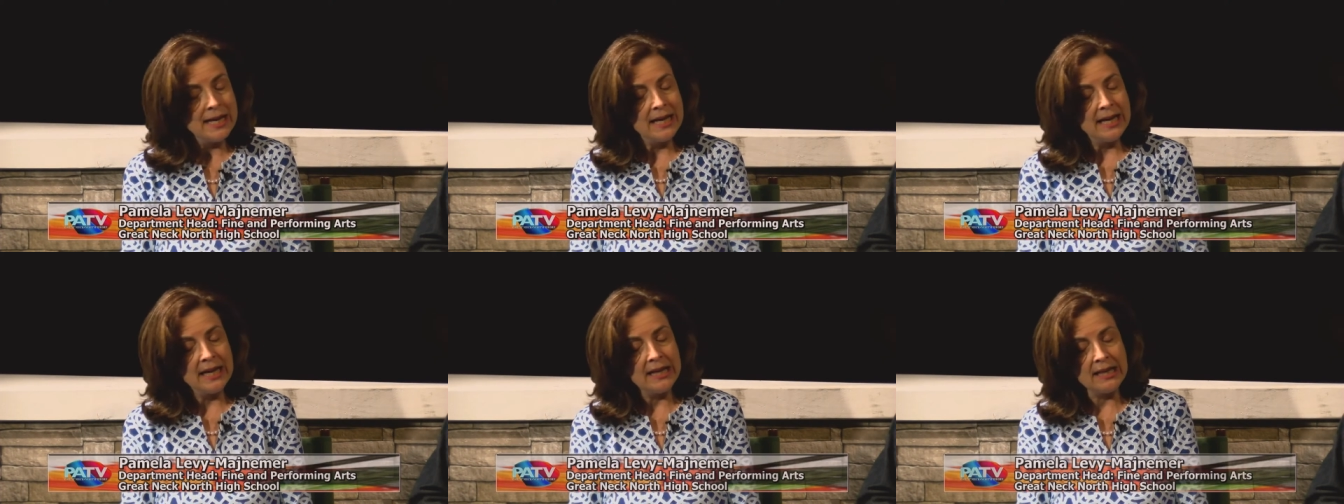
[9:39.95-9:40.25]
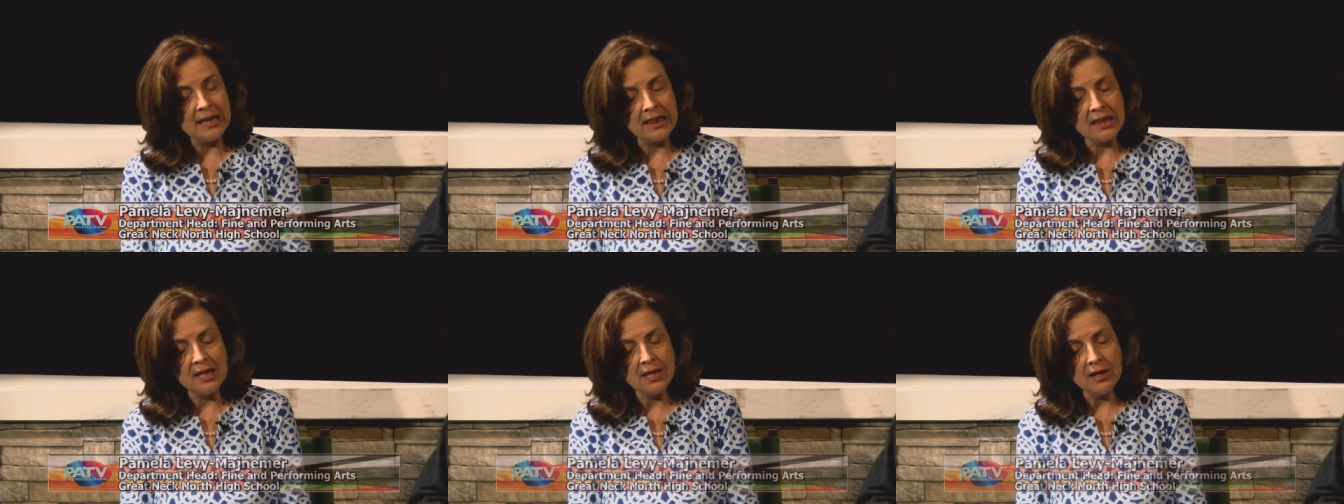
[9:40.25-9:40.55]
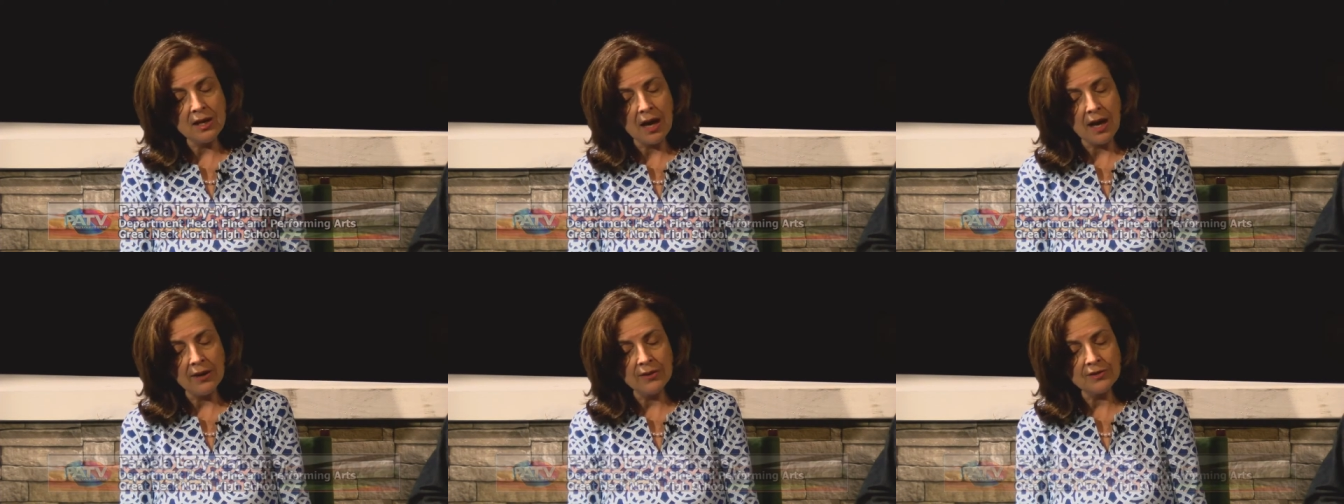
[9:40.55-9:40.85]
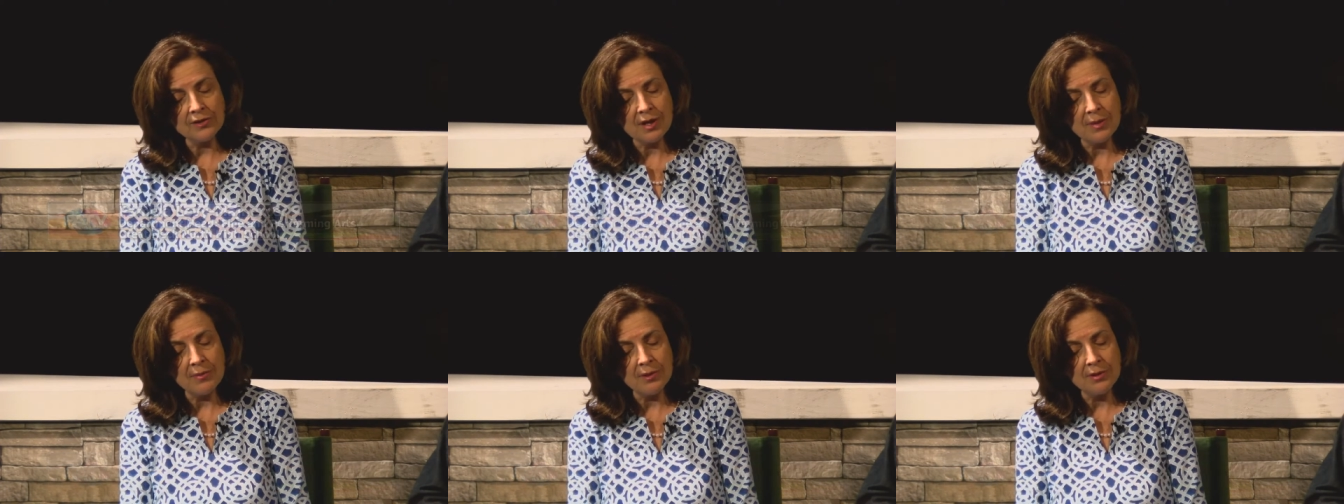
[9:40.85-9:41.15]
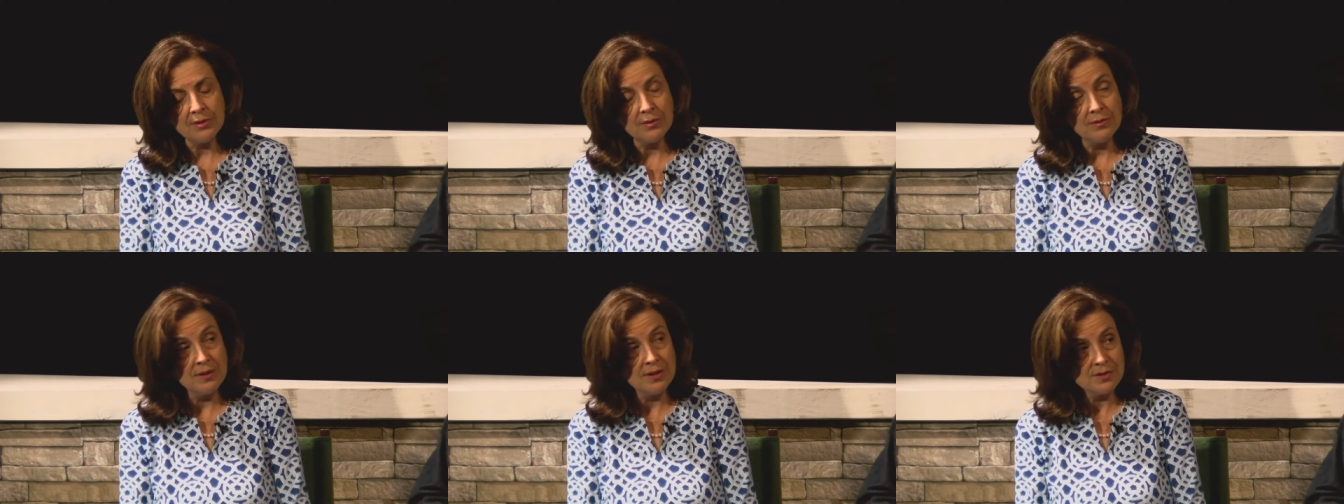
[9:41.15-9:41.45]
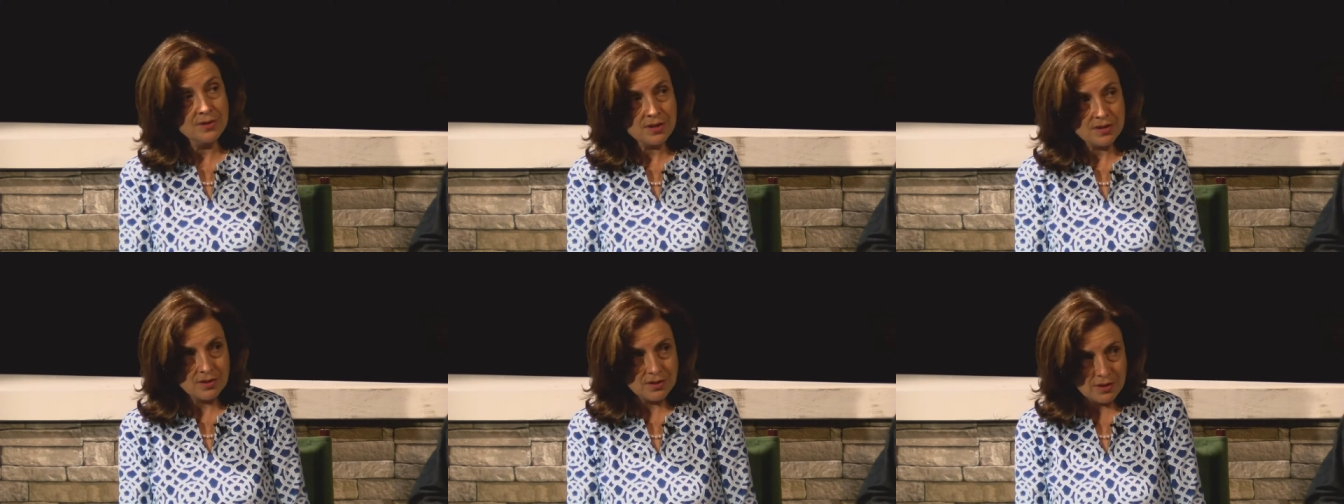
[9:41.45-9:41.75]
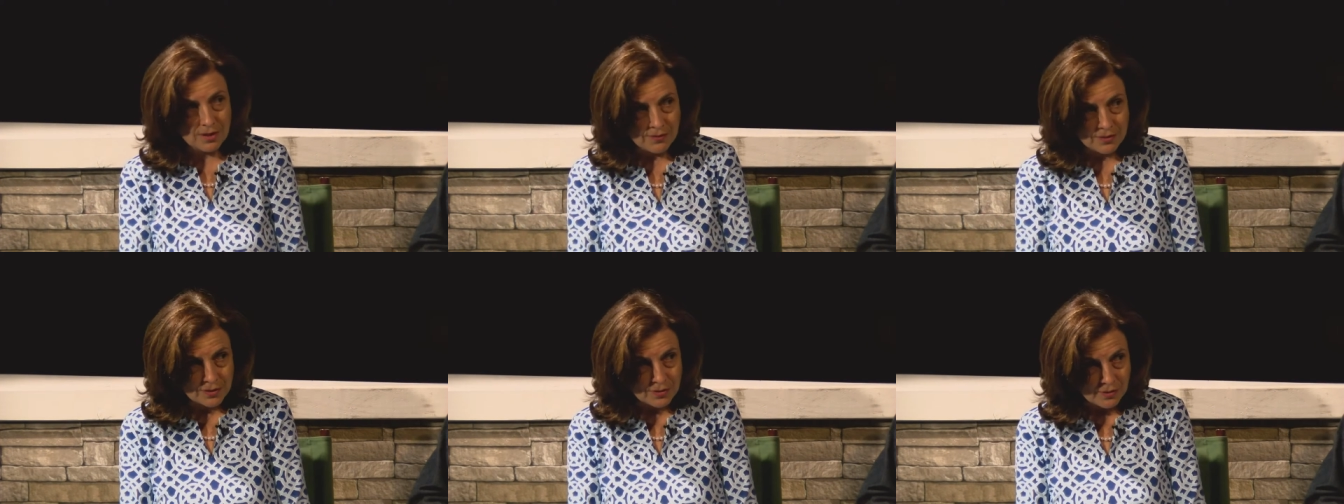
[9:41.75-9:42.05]
And I think as someone who is
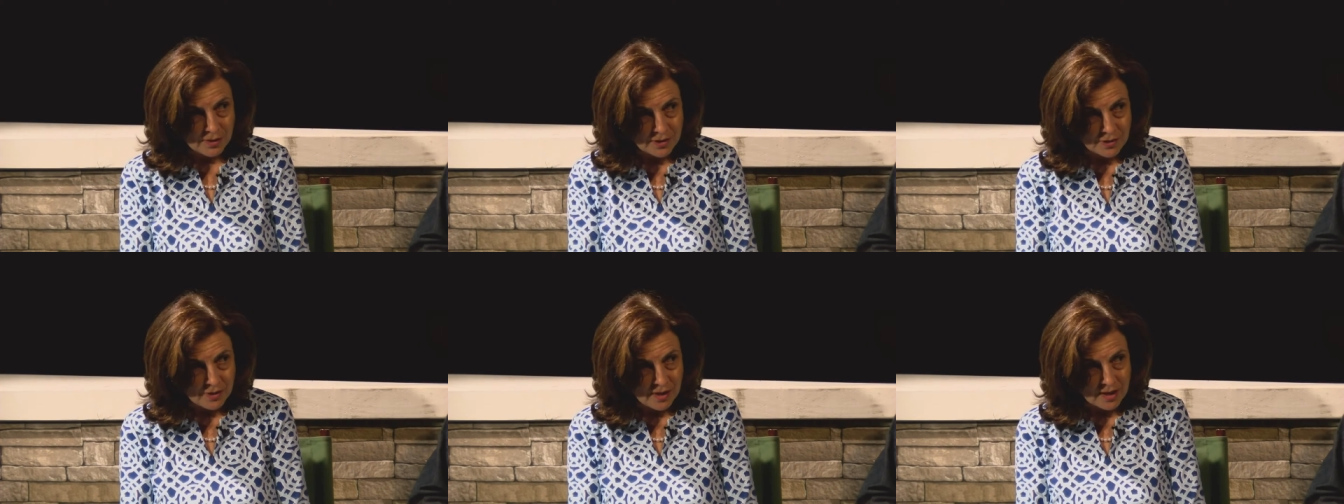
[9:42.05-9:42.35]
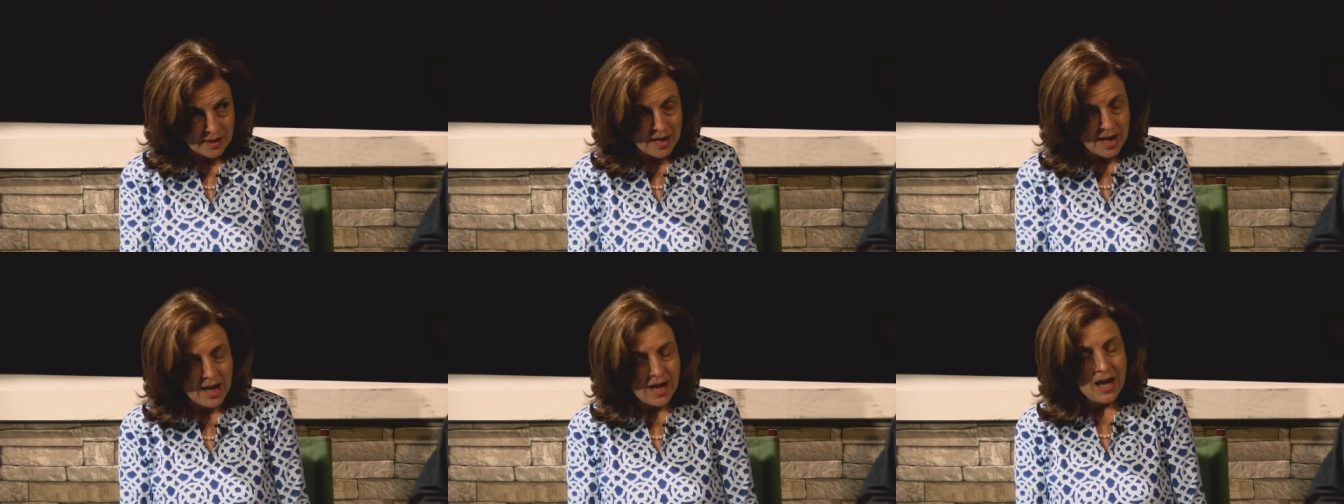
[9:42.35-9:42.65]
conservatory trained,